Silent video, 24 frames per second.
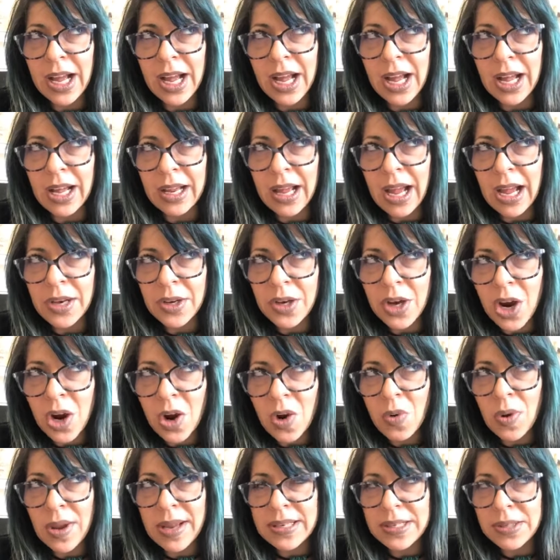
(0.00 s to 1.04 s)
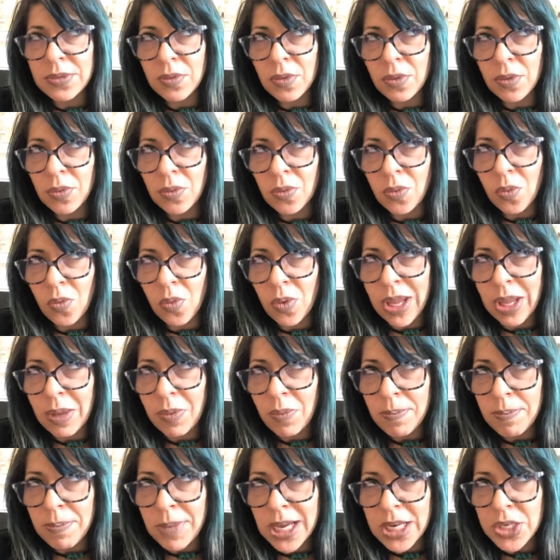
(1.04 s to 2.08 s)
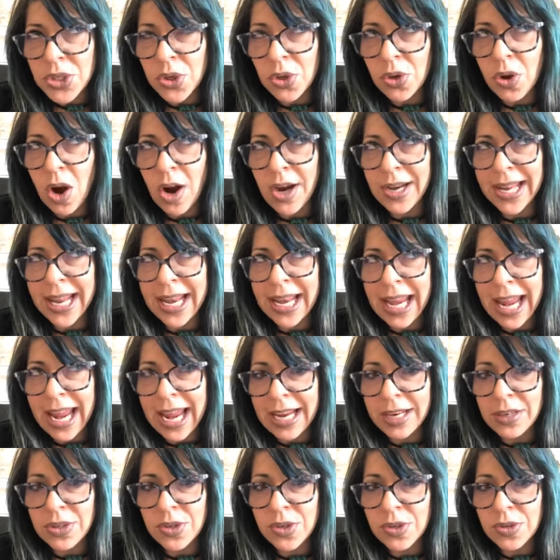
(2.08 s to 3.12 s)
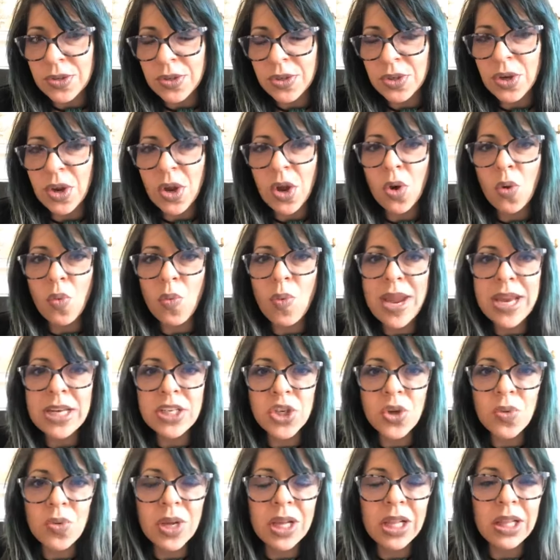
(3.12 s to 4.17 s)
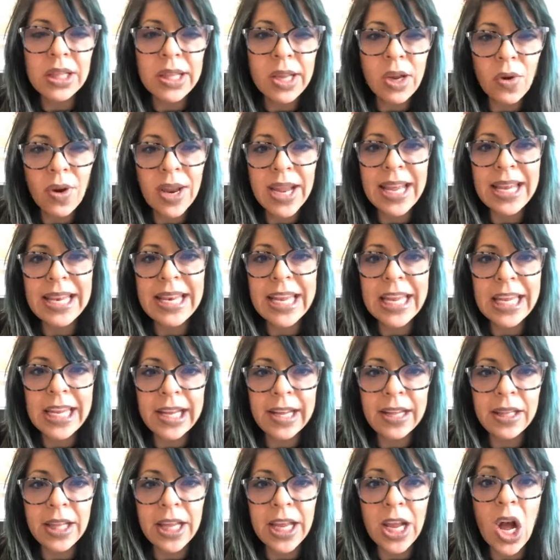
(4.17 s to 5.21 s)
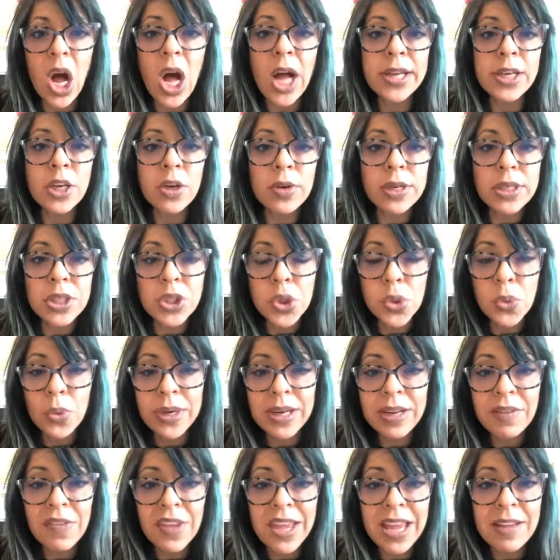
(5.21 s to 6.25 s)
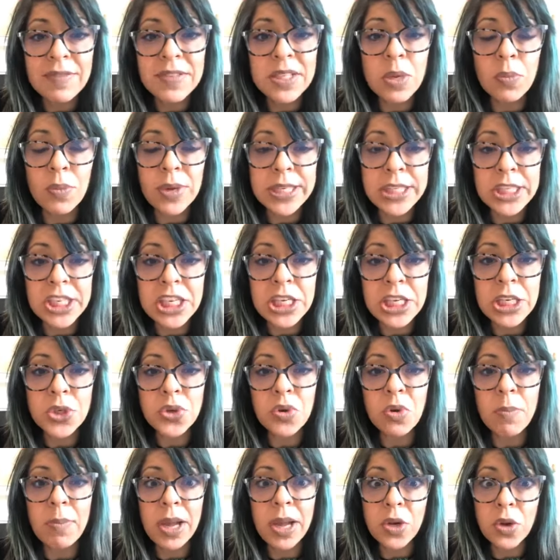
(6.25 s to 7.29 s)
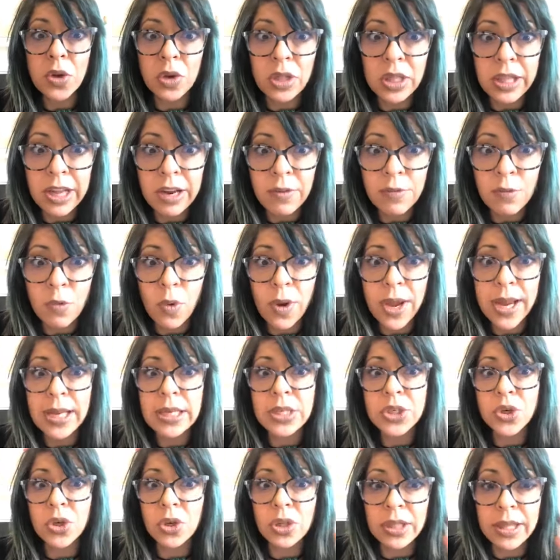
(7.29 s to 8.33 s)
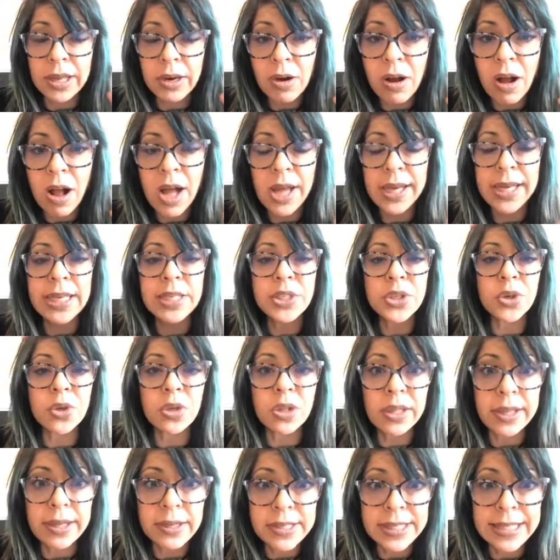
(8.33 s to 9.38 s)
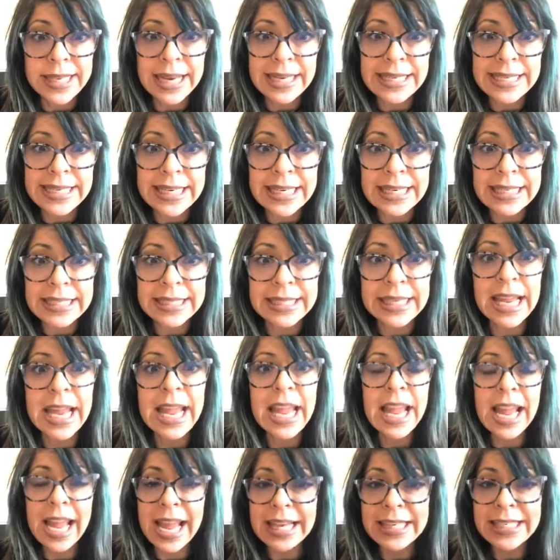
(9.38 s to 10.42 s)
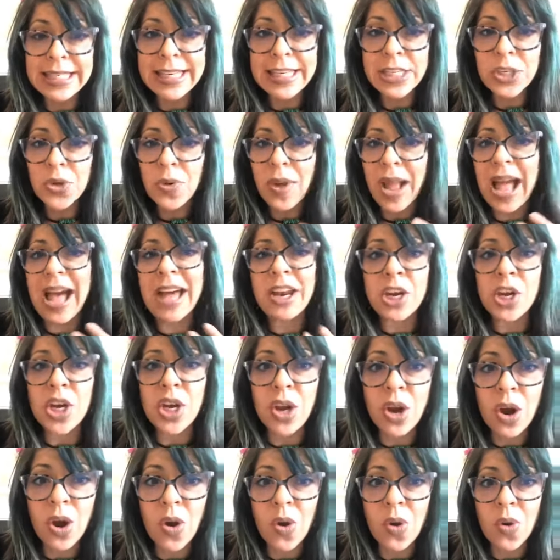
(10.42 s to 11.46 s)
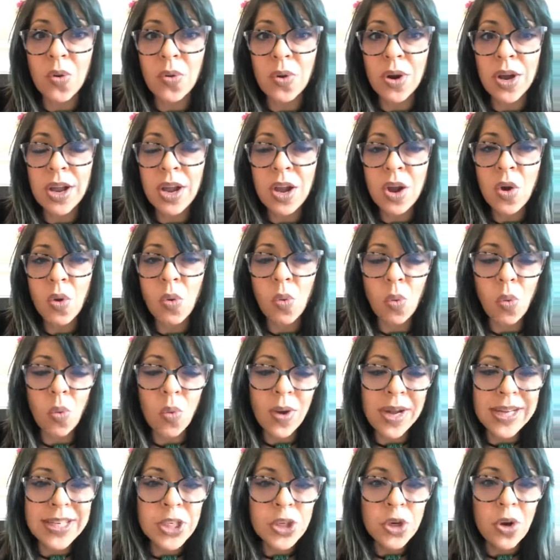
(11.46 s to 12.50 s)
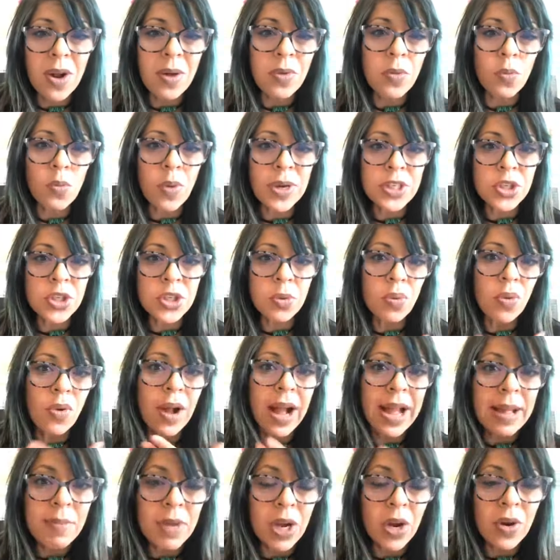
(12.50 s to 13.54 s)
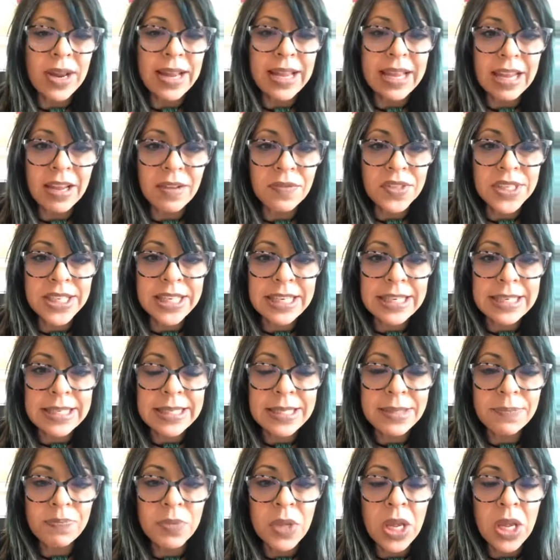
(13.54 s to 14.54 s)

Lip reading: I know it's, we meet your guardian angels, we do clearing and healing on your intuitive gifts, and we teach you about your clairvoyance, your clairaudience, your clairsentience, and teach you how to know what your primary gift is.